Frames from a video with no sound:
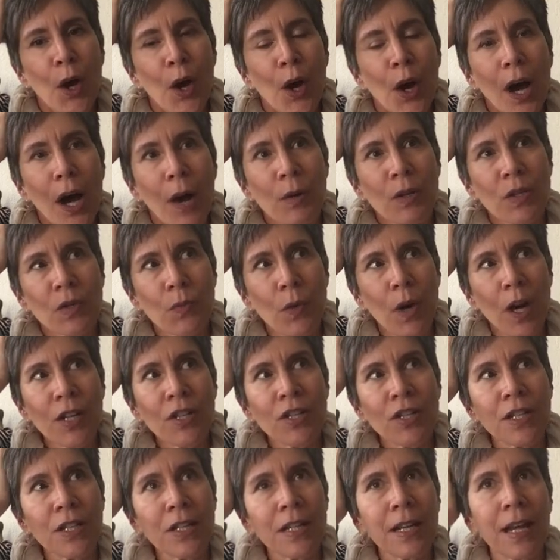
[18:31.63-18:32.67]
I was
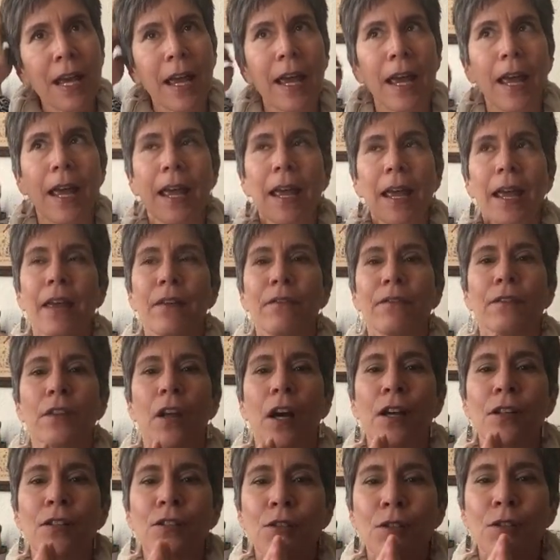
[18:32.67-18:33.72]
watching a
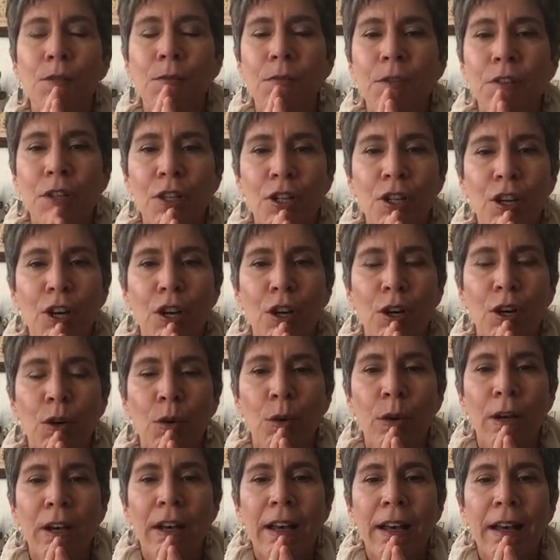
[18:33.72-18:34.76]
Flosstube
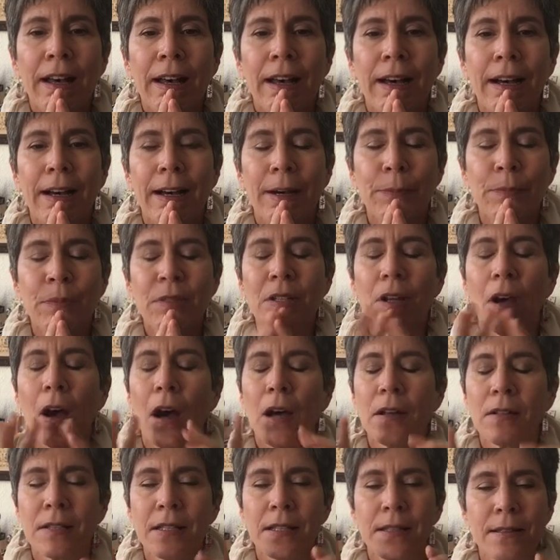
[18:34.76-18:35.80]
video. It's an
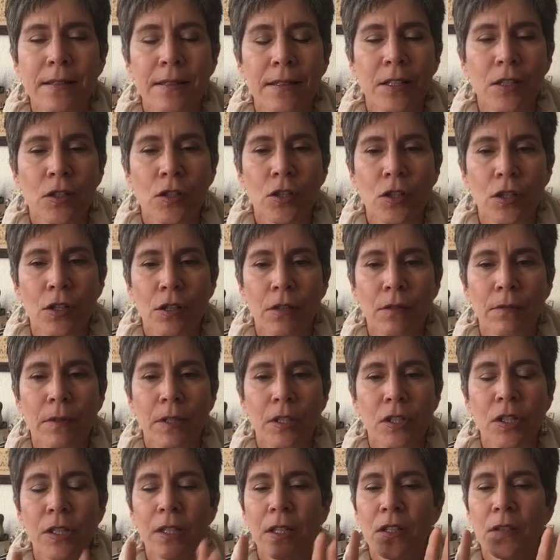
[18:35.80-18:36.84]
Aussie stitcher.
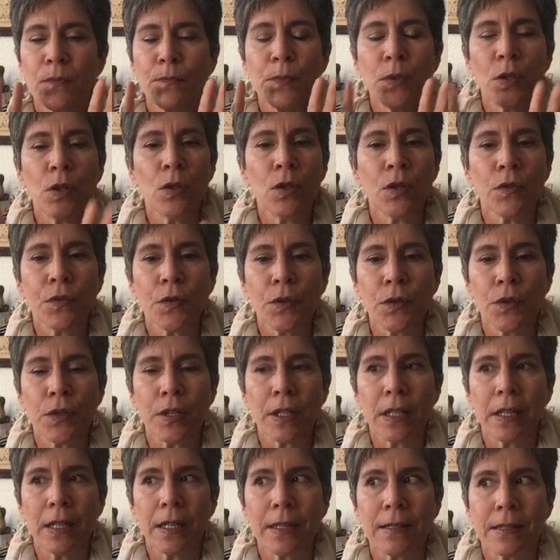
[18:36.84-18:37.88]
She does beautiful
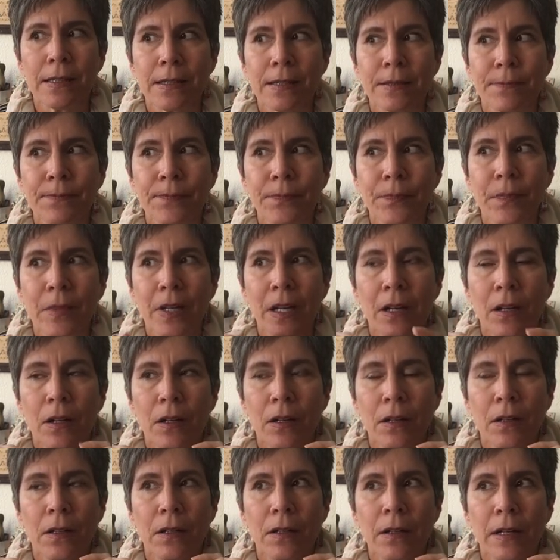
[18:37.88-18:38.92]
things.
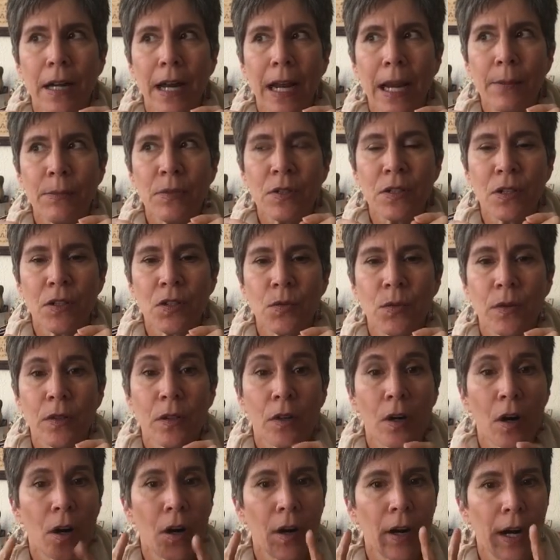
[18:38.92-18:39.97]
Her name starts with an
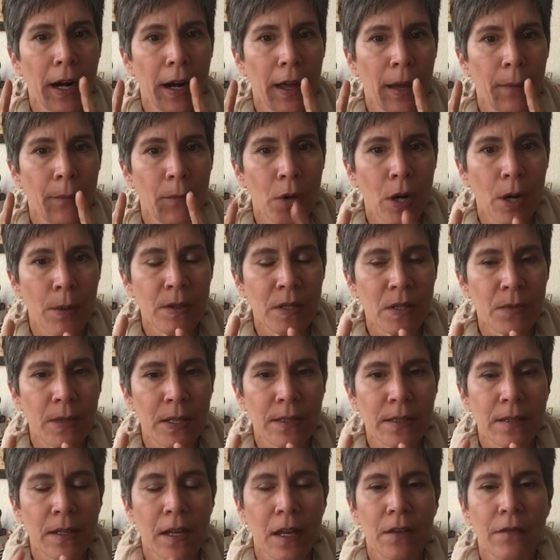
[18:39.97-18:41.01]
R, and I promised
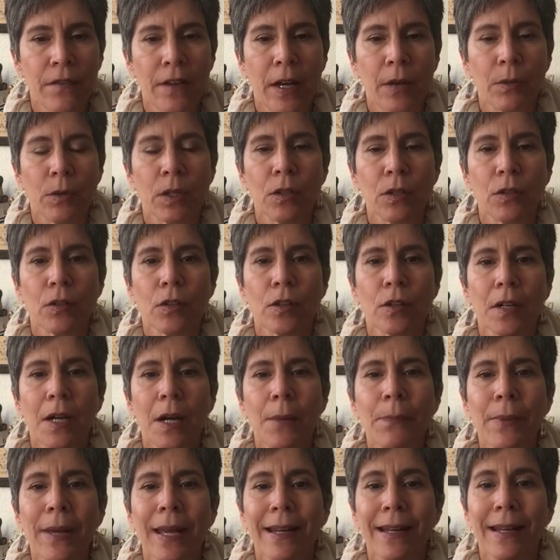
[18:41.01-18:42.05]
myself I would look her
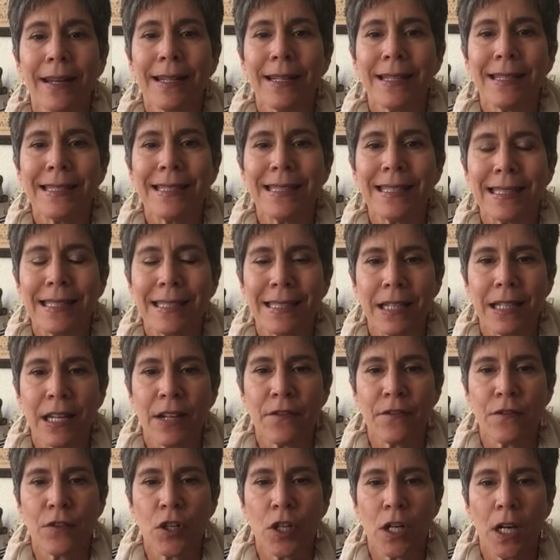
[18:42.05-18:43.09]
up, and I didn't. I
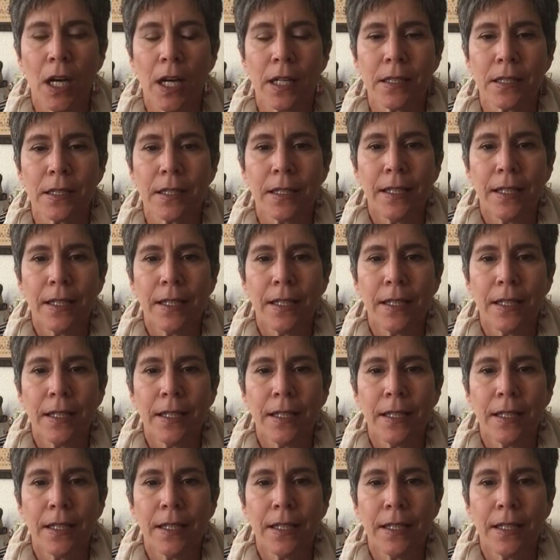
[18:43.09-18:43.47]
forgot.